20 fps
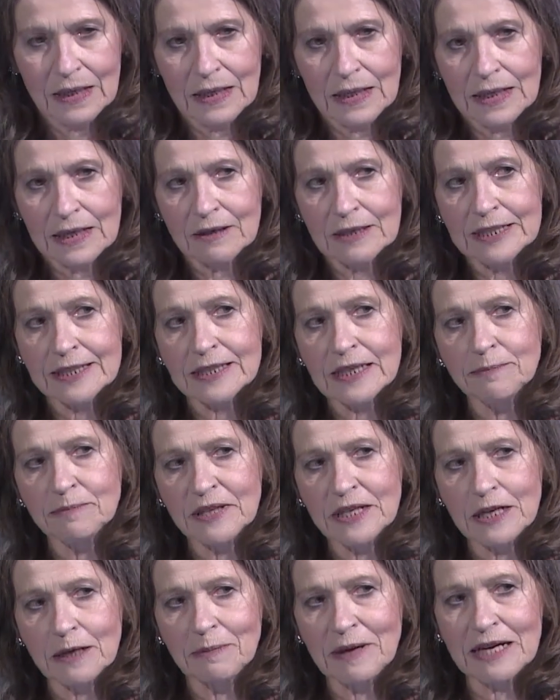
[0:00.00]
There is
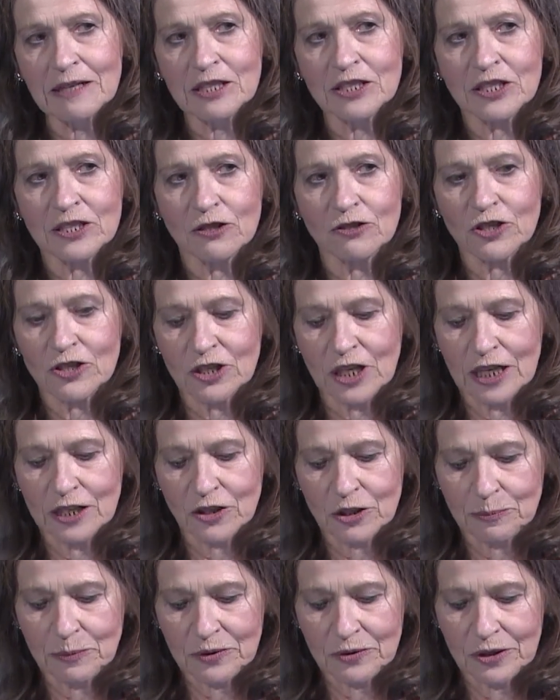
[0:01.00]
something about a social
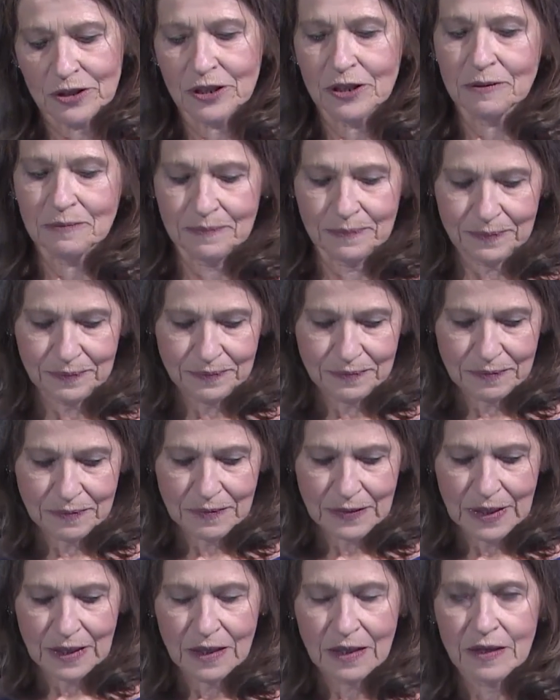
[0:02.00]
entrepreneur
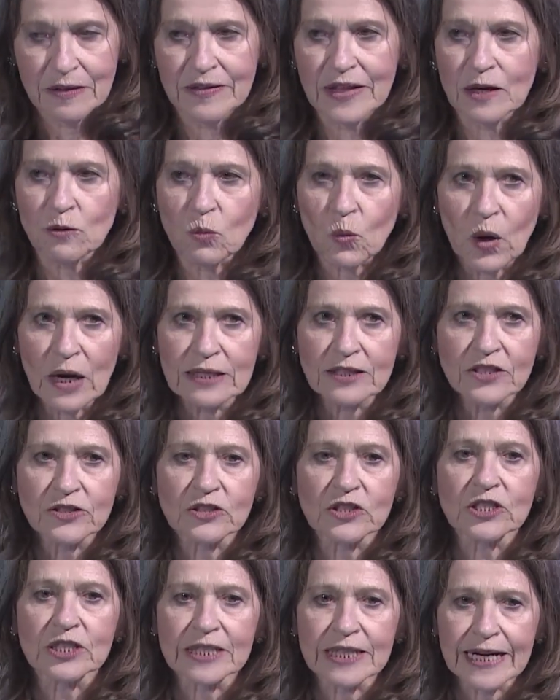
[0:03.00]
that wants
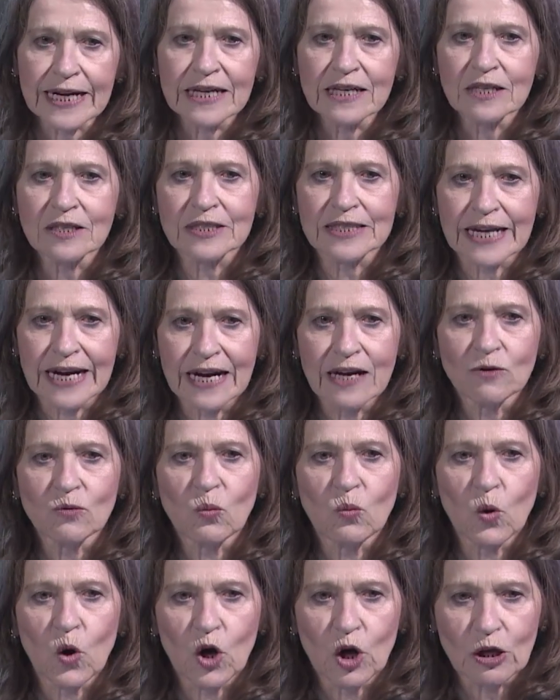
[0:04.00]
to tear
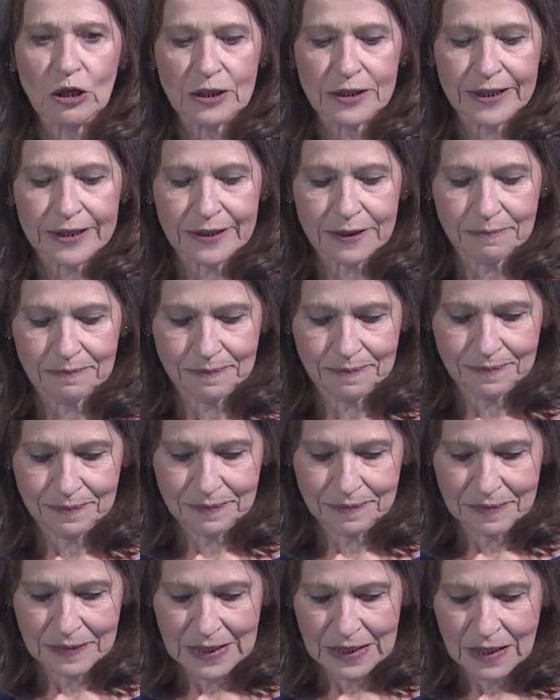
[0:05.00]
down walls,
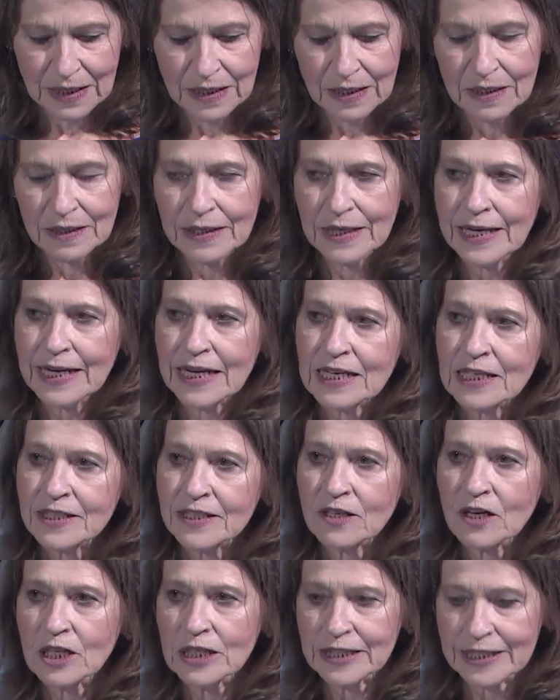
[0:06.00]
to get us
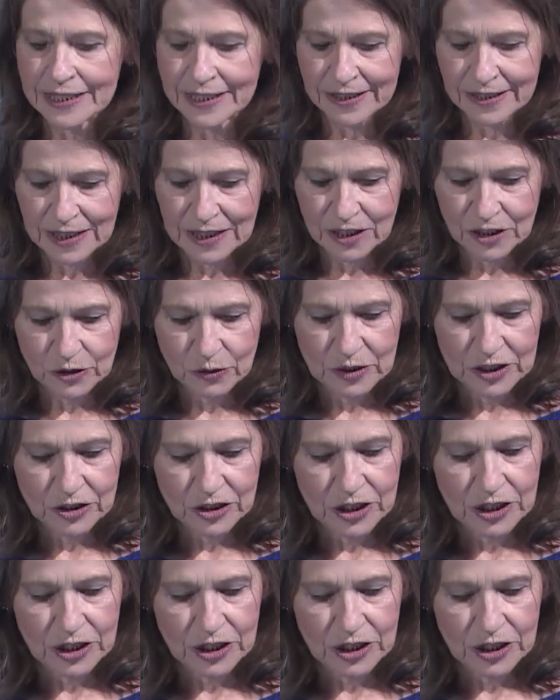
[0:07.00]
all listening to each